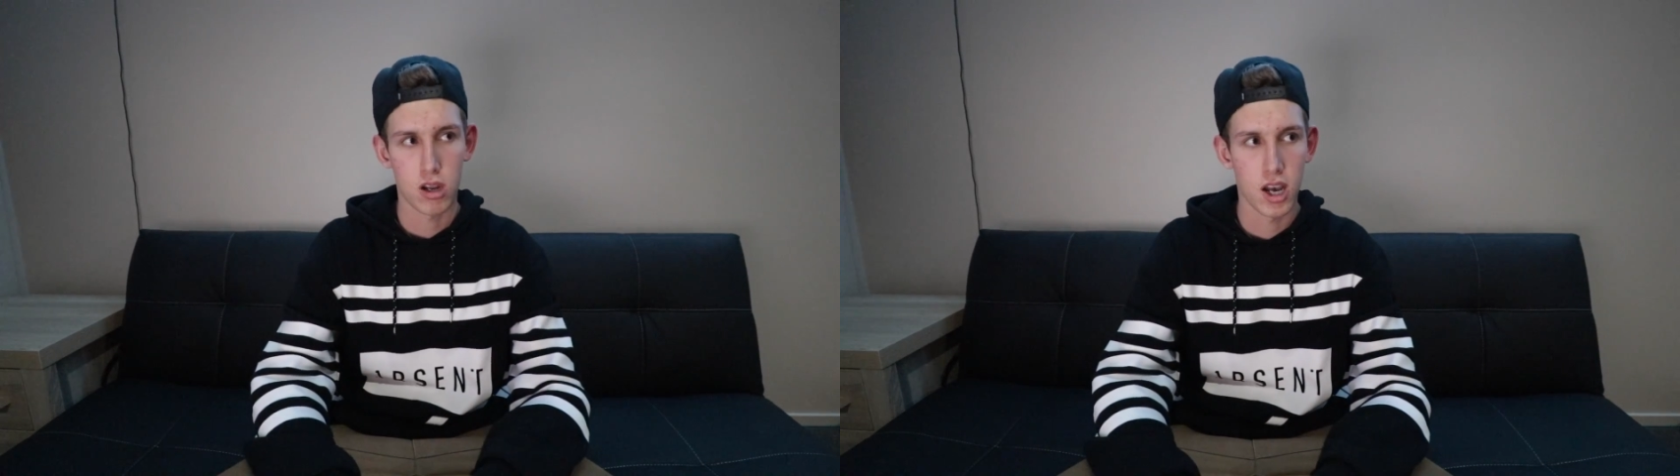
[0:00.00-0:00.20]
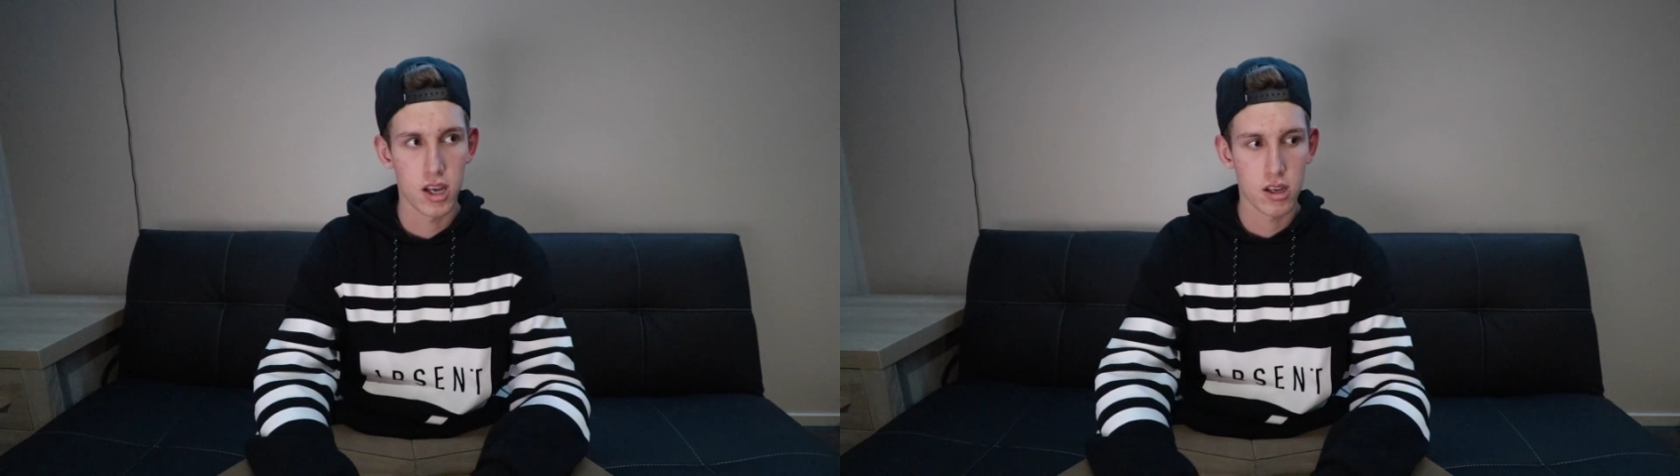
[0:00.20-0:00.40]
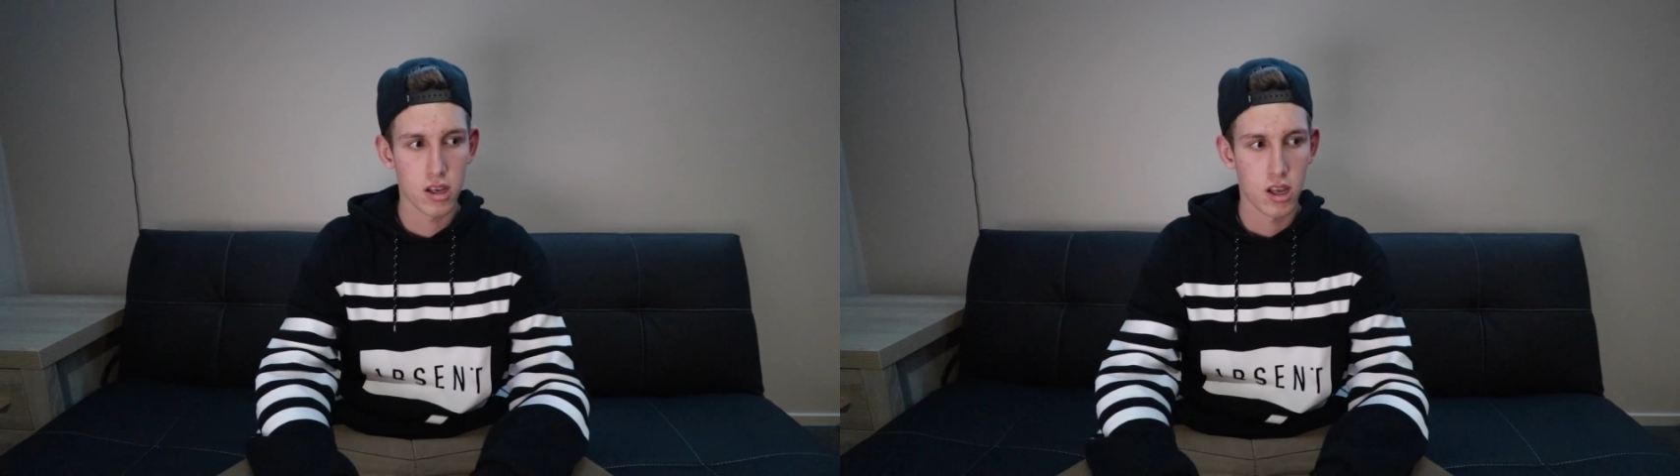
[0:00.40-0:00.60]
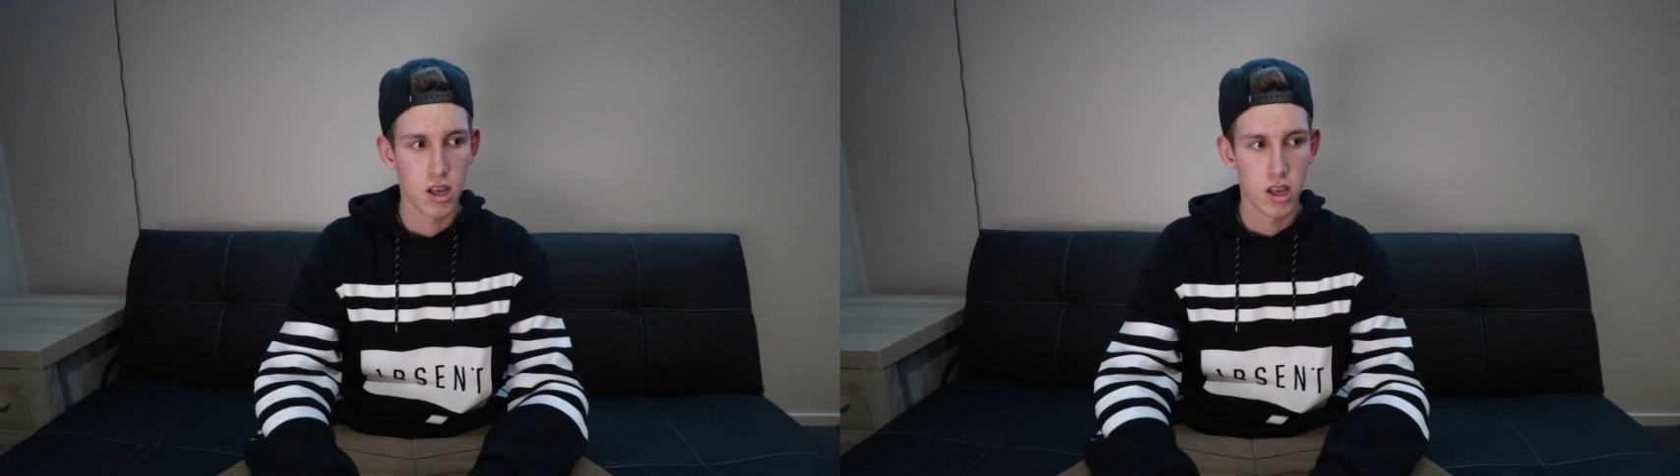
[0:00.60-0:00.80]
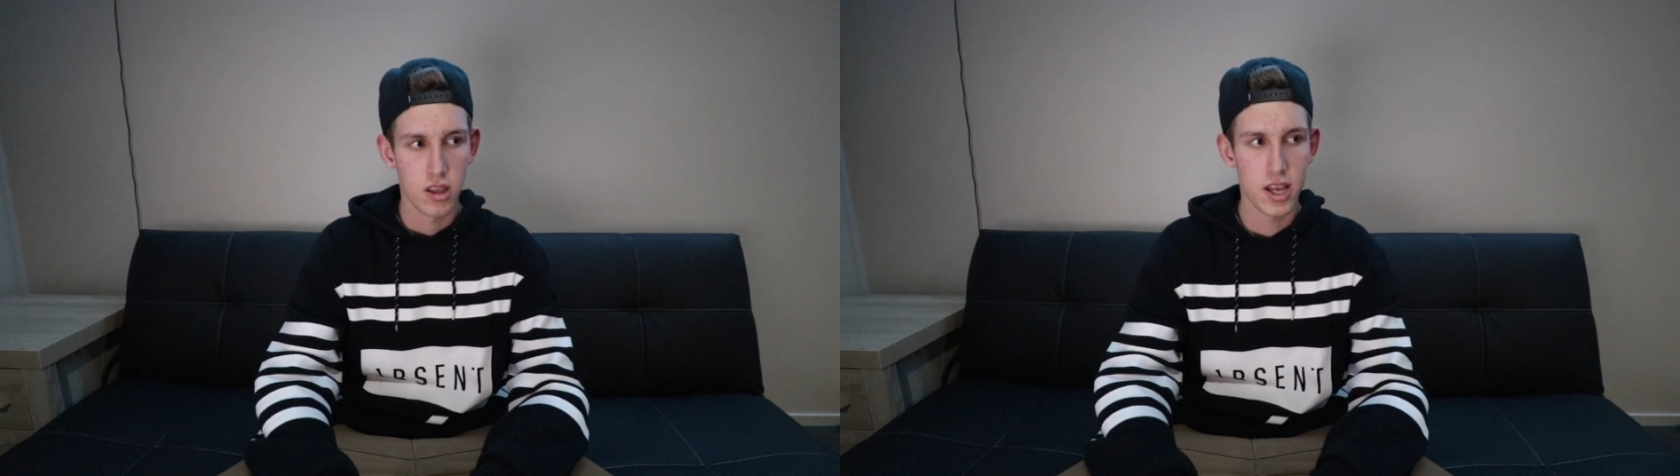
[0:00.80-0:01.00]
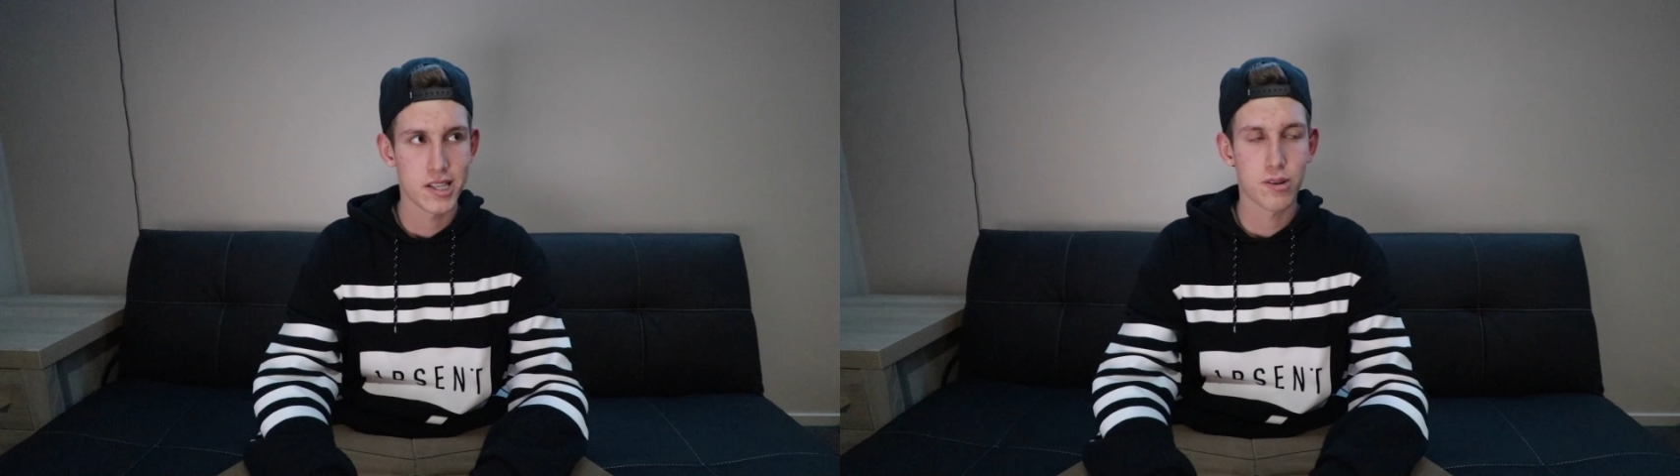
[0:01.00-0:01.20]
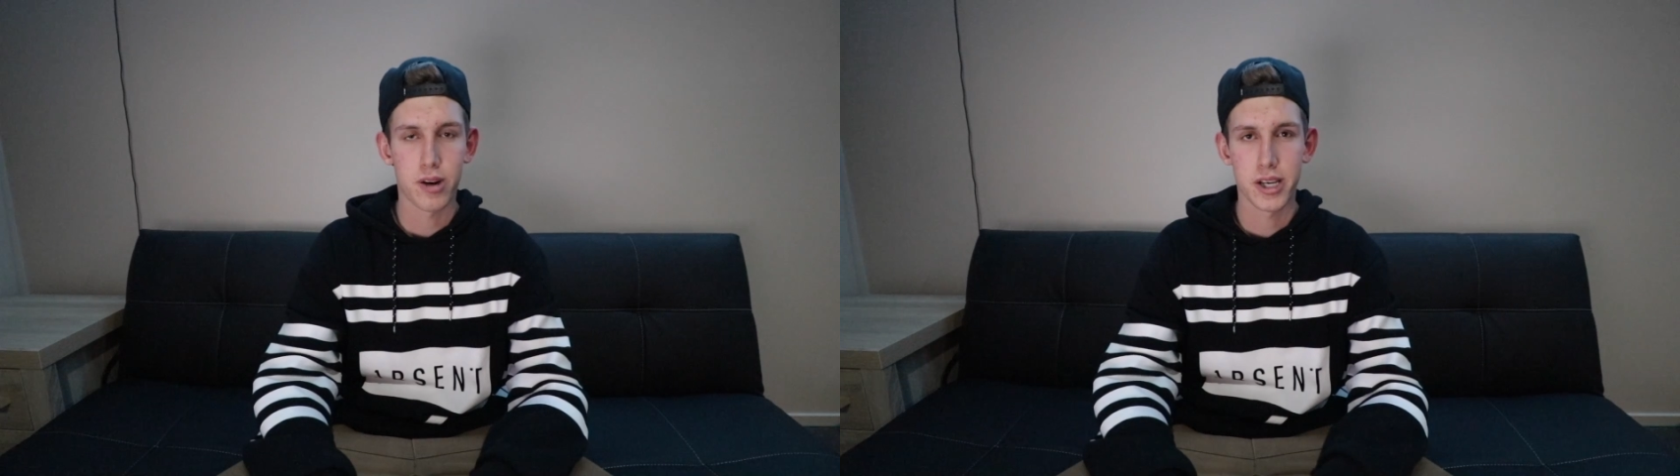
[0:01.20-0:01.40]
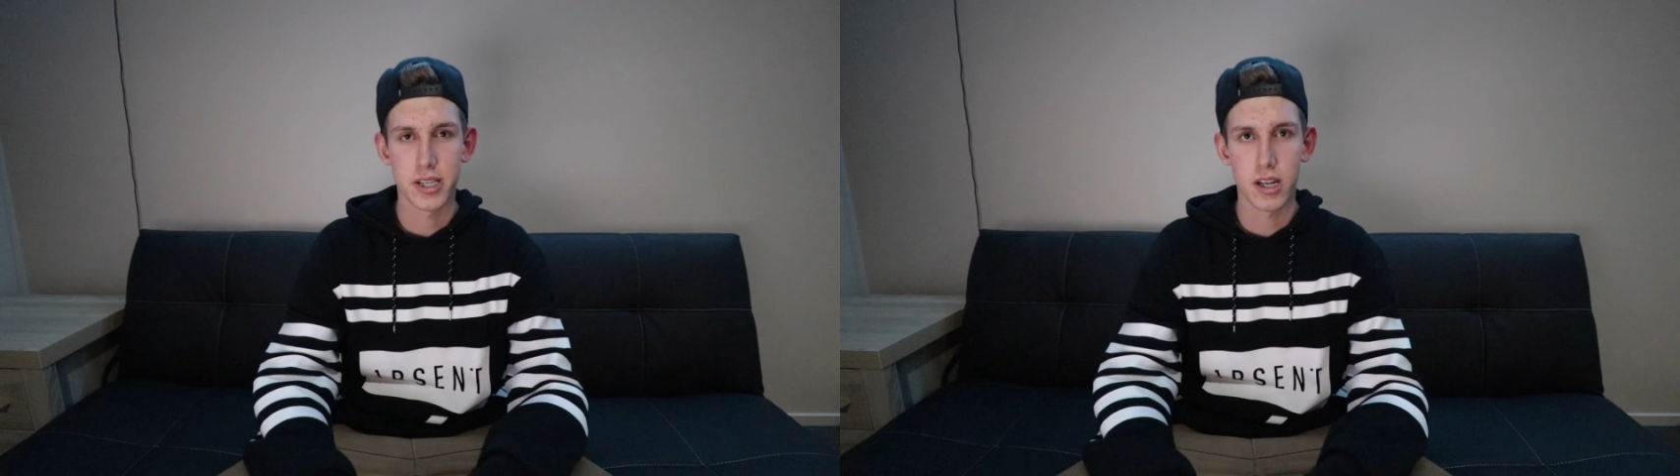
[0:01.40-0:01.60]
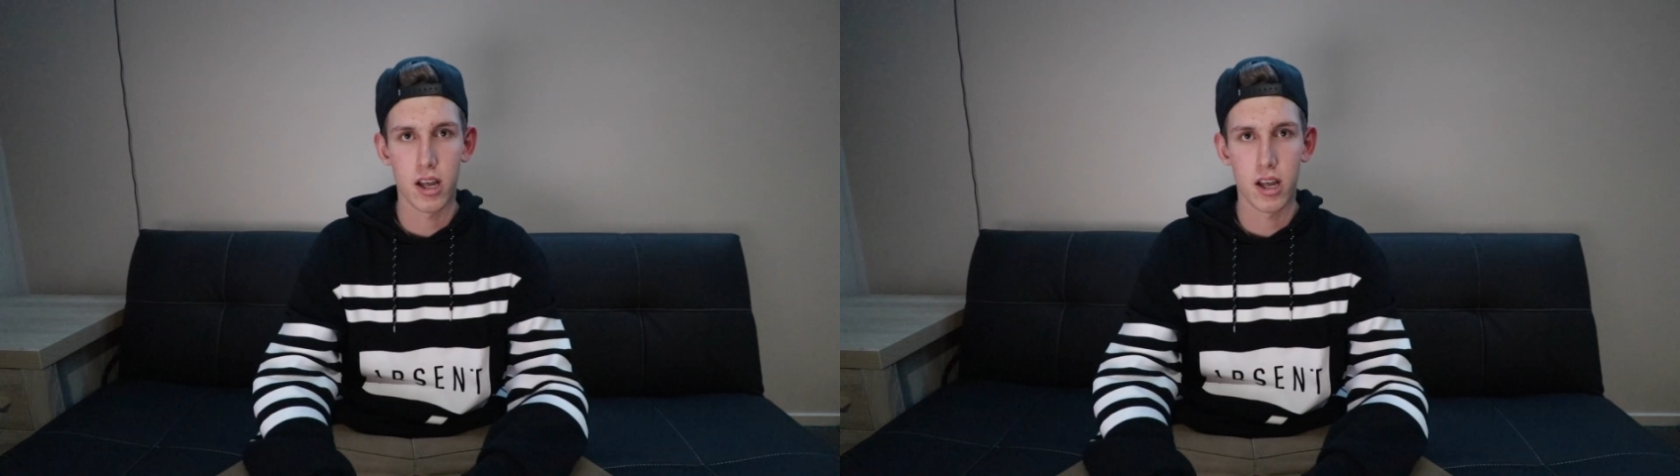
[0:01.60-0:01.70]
Like, that's crazy.